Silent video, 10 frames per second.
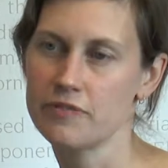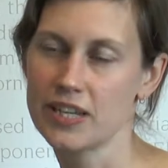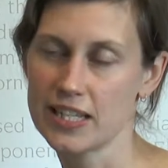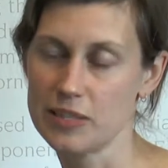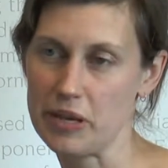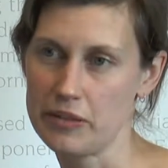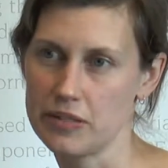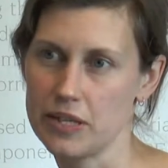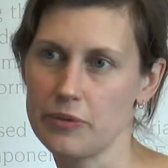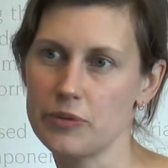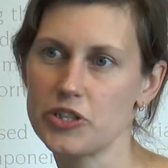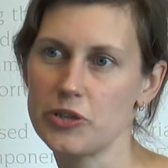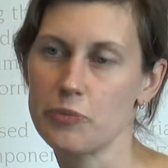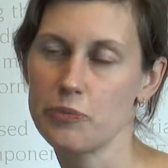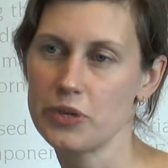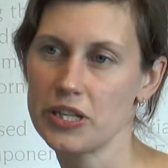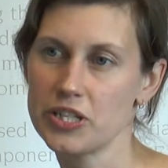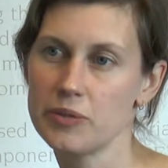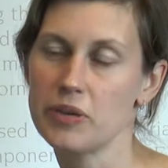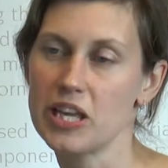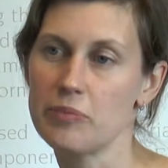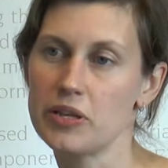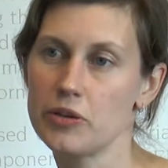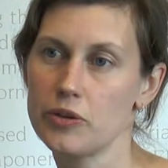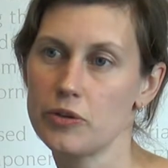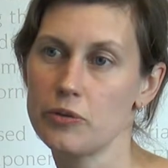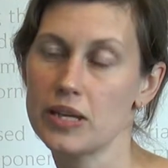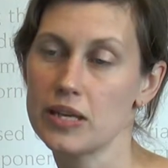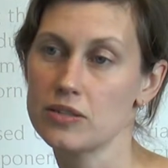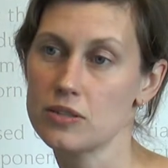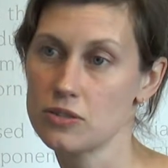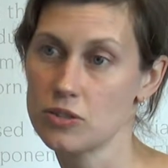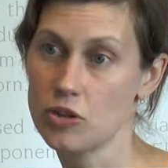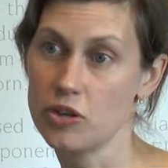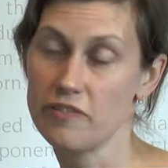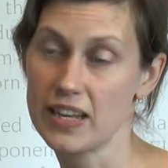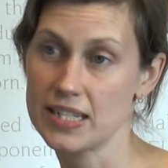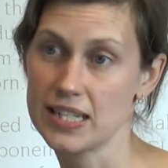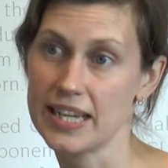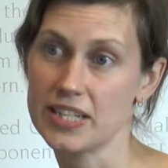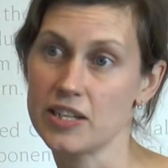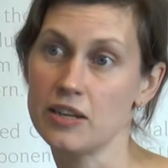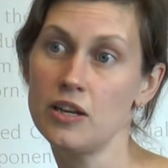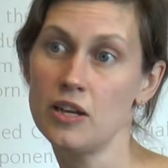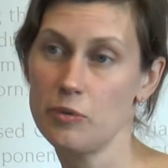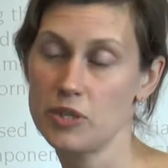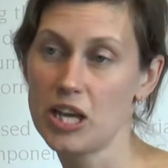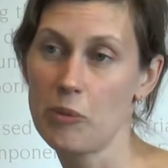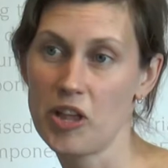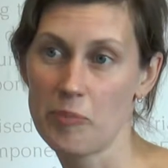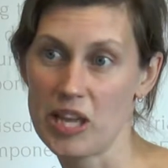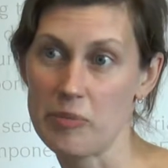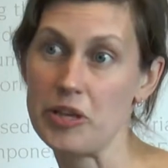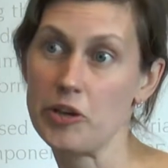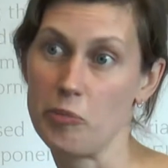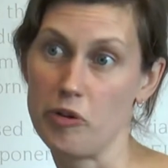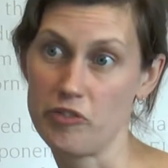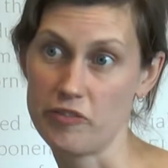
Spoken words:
of dexamethasone to a preterm baby who is stuck on a ventilator would help that baby come off the